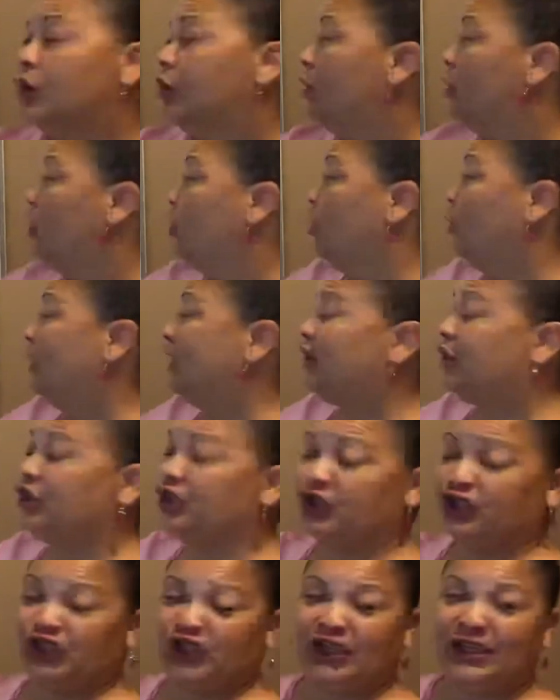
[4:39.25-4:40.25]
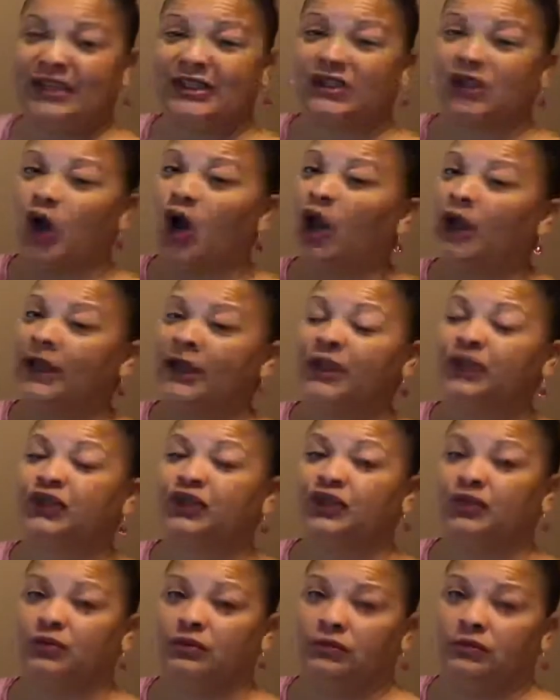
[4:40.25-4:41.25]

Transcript: Who is she talking to?